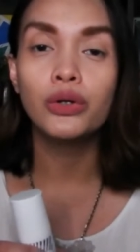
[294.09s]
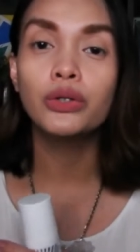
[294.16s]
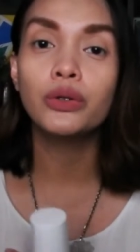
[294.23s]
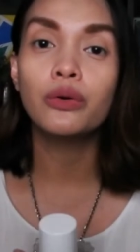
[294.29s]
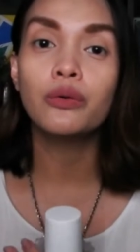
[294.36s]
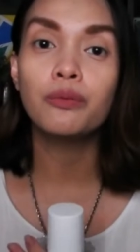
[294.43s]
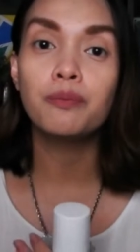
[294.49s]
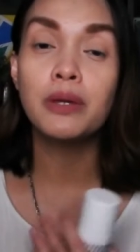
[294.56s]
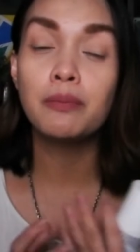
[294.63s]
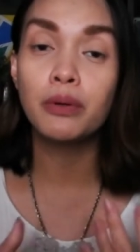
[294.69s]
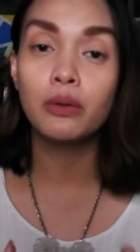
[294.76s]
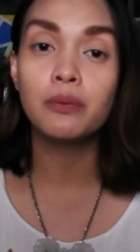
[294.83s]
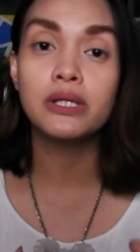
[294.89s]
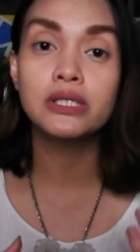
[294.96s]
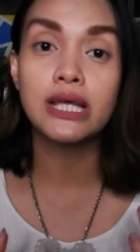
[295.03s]
you know,
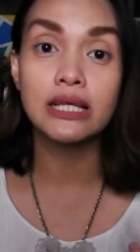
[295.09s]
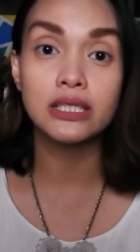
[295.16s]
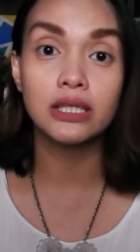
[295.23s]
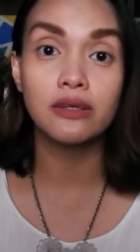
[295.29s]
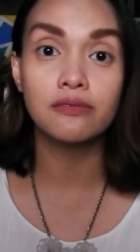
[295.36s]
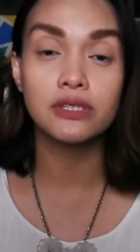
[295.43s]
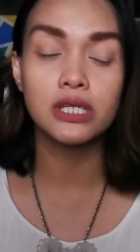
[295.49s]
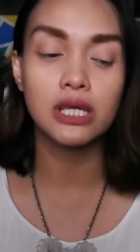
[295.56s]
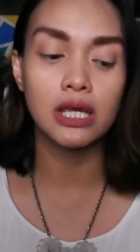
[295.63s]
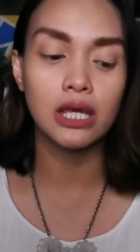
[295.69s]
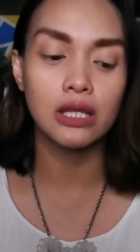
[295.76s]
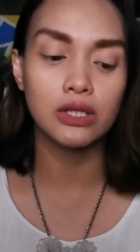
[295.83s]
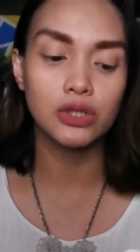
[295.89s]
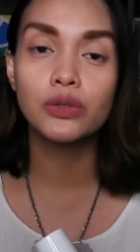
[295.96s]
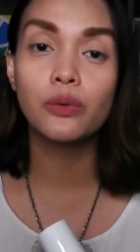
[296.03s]
people with sensitive
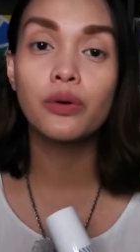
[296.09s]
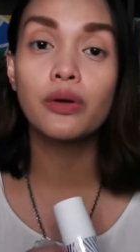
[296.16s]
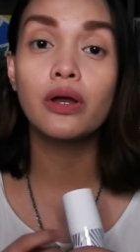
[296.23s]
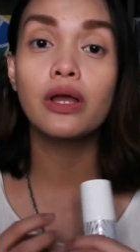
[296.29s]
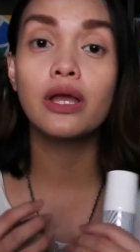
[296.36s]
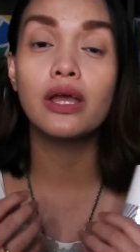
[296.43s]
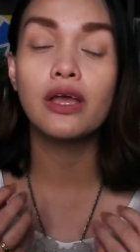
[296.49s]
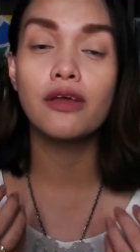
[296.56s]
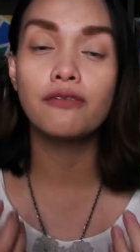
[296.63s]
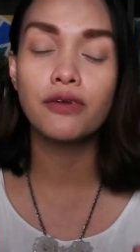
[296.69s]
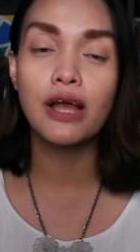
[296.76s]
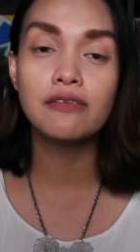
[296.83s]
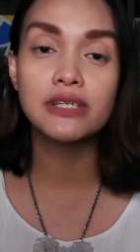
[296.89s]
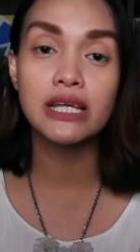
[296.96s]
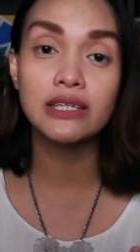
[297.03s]
skin. So, if
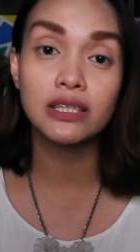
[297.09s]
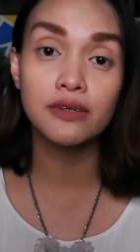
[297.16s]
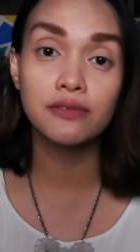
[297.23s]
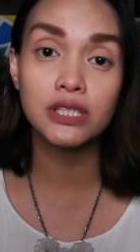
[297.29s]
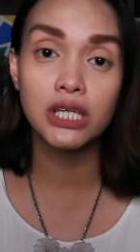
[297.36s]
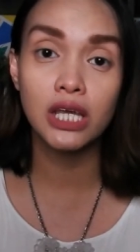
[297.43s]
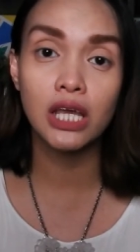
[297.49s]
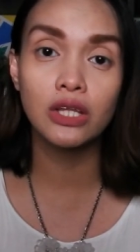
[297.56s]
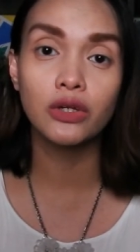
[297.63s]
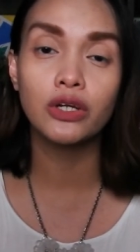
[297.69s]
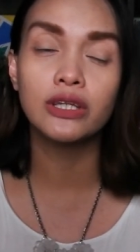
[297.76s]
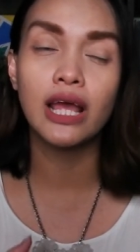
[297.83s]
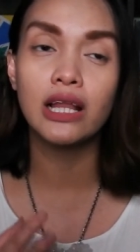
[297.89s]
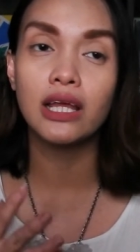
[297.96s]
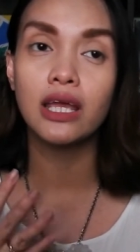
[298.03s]
you have sensitive skin
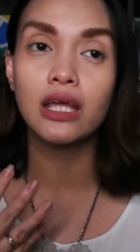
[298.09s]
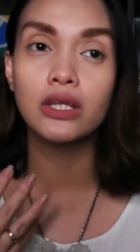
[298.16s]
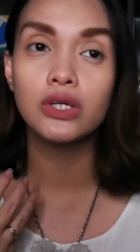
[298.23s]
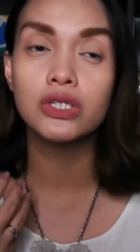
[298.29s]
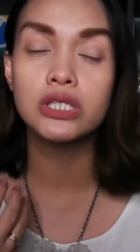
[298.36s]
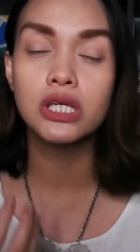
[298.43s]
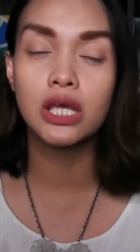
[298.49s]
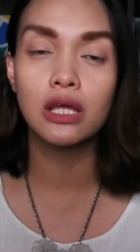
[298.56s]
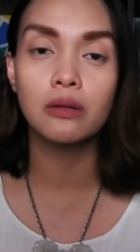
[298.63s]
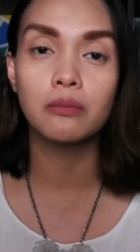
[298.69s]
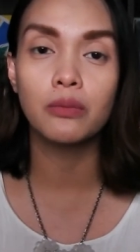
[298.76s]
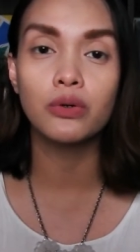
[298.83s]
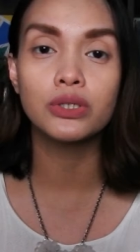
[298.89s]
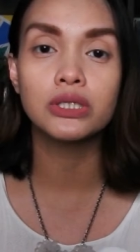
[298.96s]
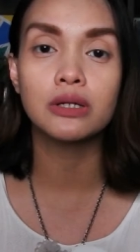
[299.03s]
or delicate yung skin
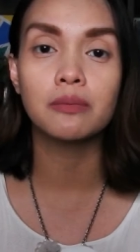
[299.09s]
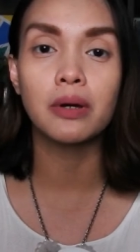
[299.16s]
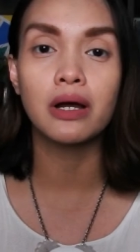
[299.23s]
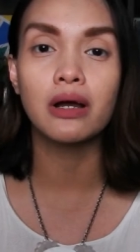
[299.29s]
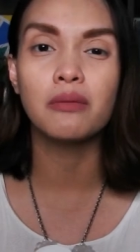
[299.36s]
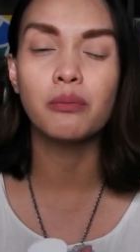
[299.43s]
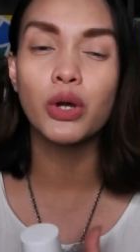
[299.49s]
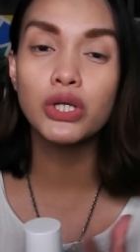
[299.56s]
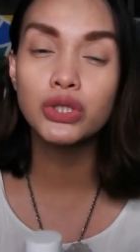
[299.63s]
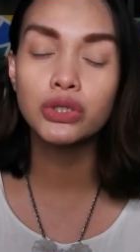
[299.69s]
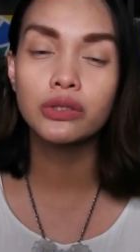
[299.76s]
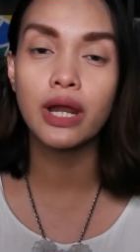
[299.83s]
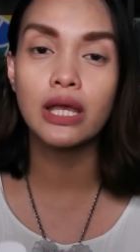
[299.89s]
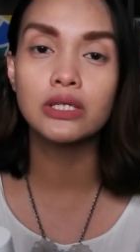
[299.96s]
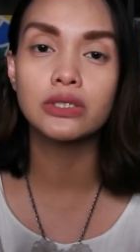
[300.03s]
mo sa mga
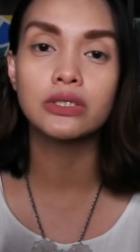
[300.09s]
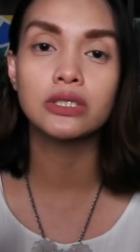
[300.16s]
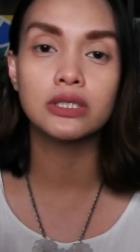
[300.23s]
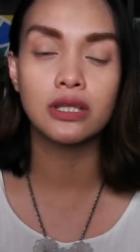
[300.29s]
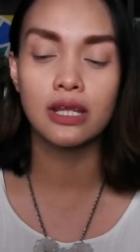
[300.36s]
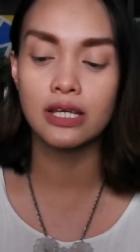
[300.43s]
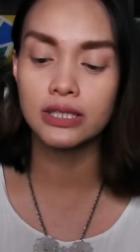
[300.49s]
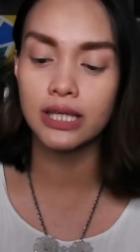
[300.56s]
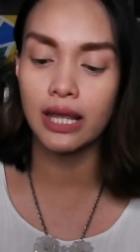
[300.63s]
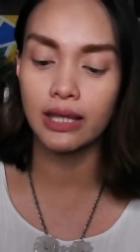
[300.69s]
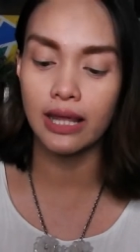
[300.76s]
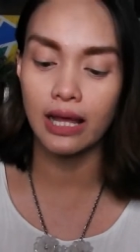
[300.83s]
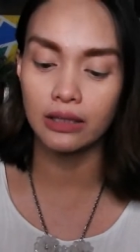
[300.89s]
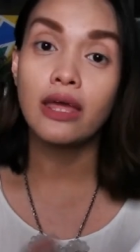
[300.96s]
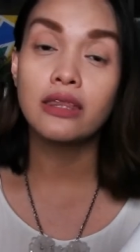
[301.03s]
moisturizers, things
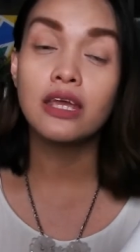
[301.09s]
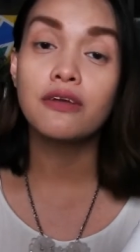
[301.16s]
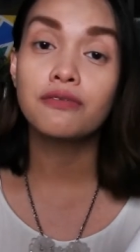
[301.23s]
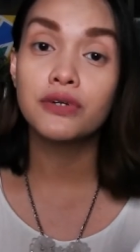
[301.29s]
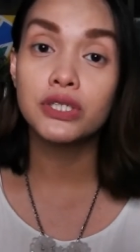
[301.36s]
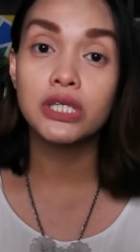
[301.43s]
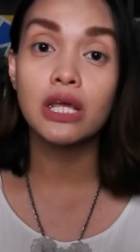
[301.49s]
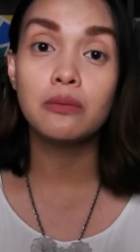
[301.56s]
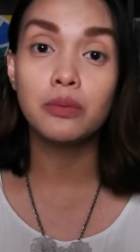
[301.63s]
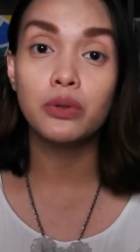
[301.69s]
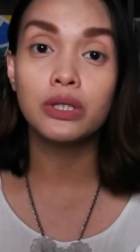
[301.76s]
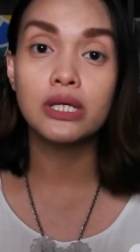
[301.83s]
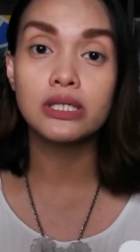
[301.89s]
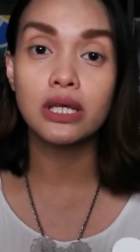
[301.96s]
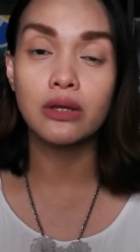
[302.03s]
like that, I think First Aid
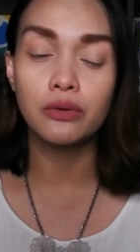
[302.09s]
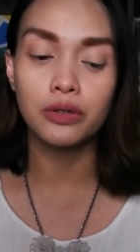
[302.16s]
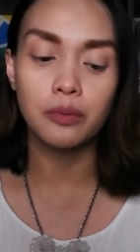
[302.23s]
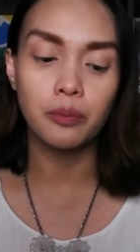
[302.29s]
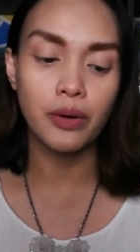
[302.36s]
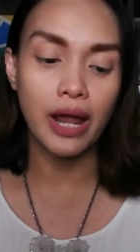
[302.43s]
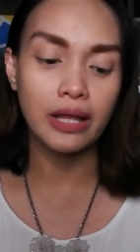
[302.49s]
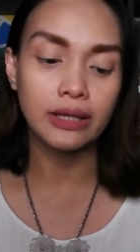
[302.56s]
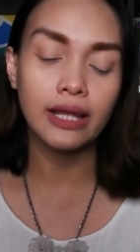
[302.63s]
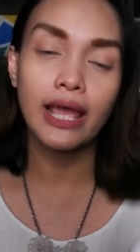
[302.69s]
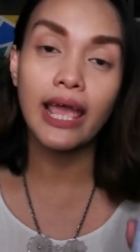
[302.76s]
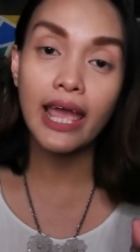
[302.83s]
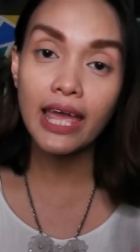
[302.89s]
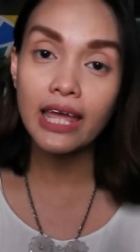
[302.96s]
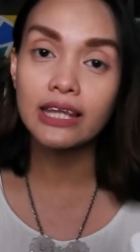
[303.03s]
Beauty is a good brand.
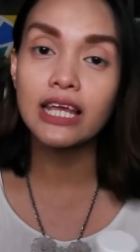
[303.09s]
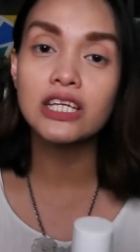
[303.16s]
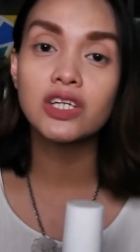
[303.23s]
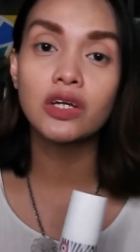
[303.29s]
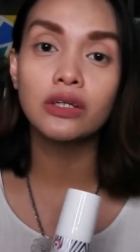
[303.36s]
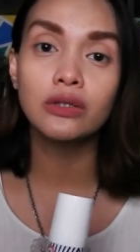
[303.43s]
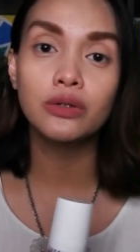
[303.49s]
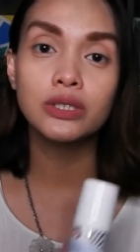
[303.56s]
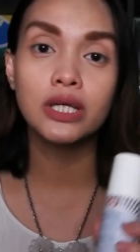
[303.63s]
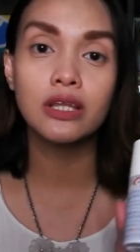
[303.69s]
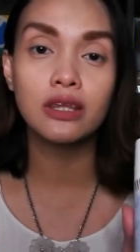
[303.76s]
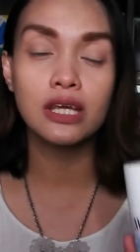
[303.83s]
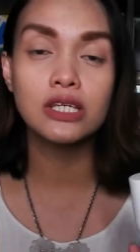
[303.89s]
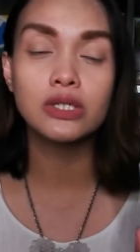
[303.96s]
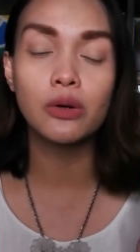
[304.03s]
And I started
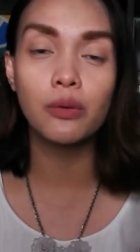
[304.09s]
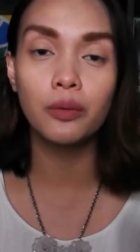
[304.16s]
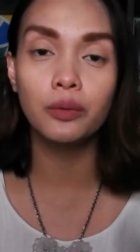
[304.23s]
using this